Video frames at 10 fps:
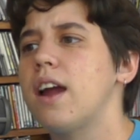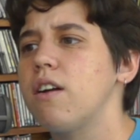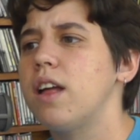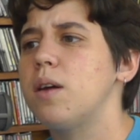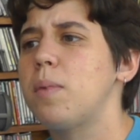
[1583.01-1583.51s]

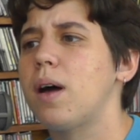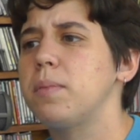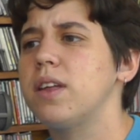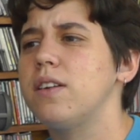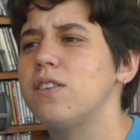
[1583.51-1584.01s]
Carolina
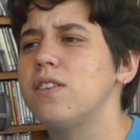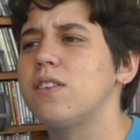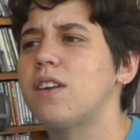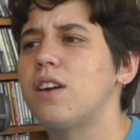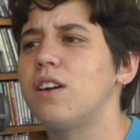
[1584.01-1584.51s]
Population
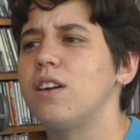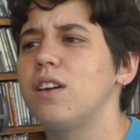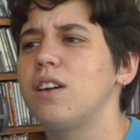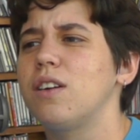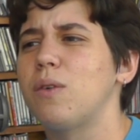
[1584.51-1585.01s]
Center,
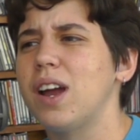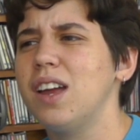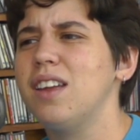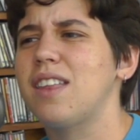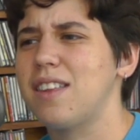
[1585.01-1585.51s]

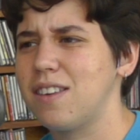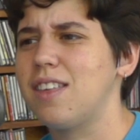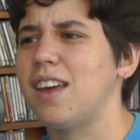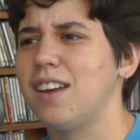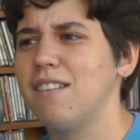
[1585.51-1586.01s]
right? That's a
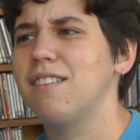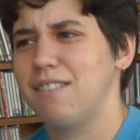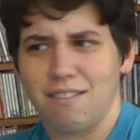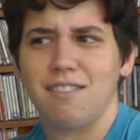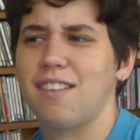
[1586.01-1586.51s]
thing.
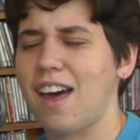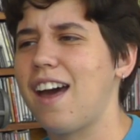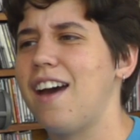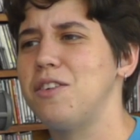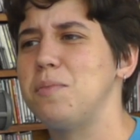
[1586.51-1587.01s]

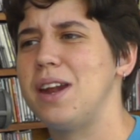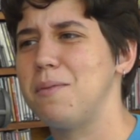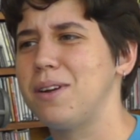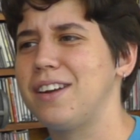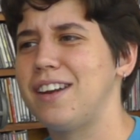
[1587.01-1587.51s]
I haven't been
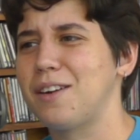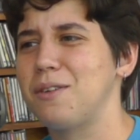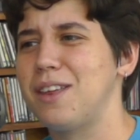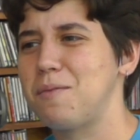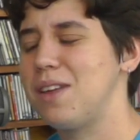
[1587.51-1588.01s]
able to connect
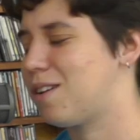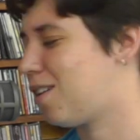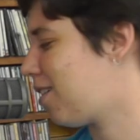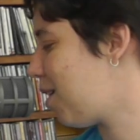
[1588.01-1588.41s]
with them either.